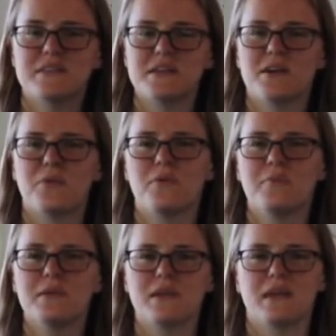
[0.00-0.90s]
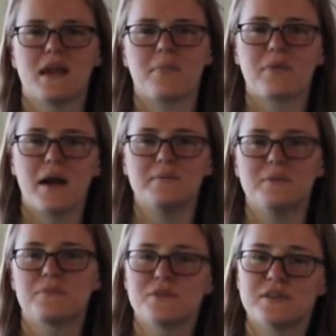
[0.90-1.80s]
video we'll be looking at
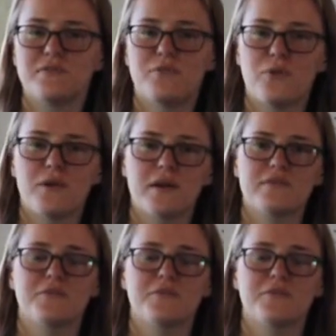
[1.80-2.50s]
problem 34